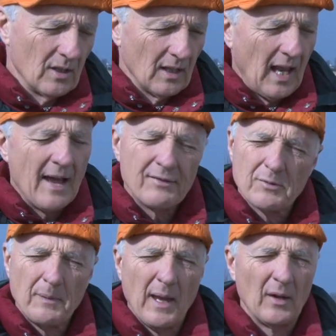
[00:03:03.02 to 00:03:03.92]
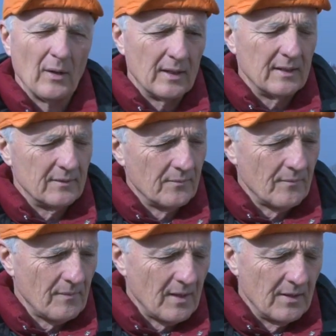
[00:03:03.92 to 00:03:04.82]
lifespan on it,
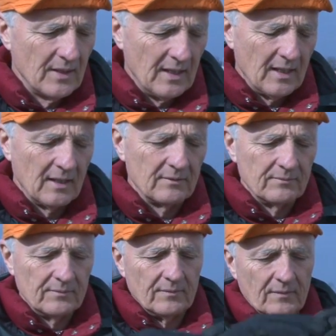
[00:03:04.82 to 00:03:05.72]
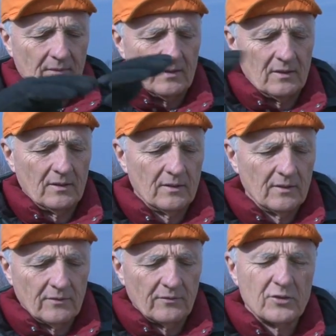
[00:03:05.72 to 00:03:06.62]
the
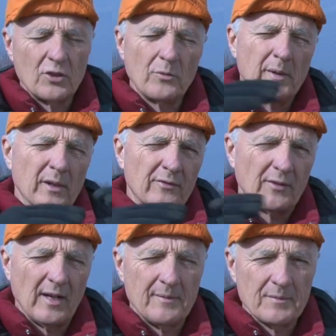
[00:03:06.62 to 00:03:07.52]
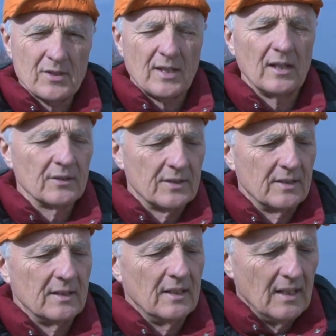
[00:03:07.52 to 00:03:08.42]
tubular frame, the
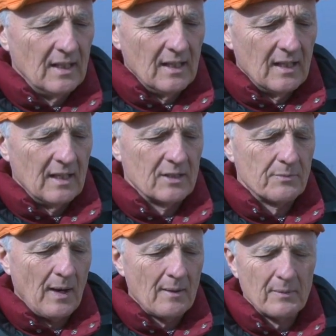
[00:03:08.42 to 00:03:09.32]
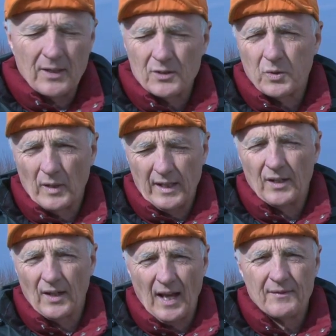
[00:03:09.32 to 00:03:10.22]
skeleton, it's probably a
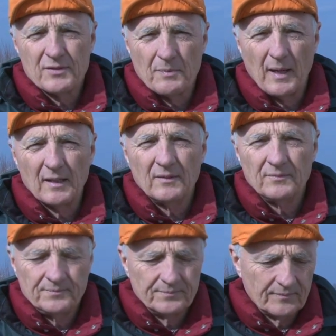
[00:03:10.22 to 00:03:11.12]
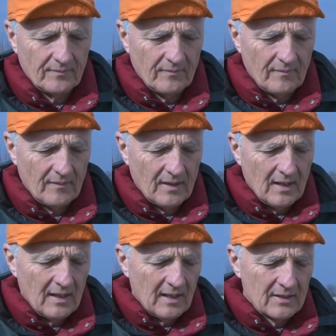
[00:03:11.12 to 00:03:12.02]
20-year lifespan.
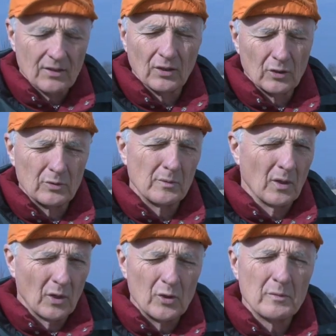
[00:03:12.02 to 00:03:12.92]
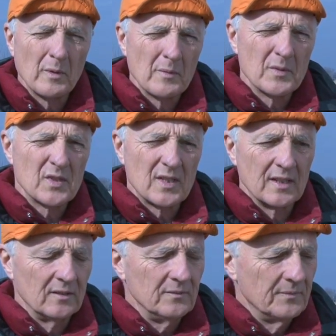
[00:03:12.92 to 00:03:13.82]
It's aluminum and
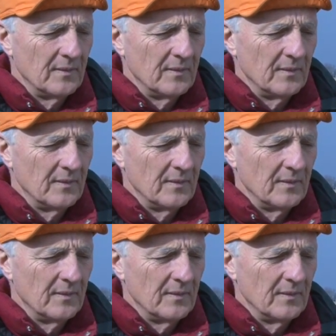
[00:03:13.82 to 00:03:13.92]
steel,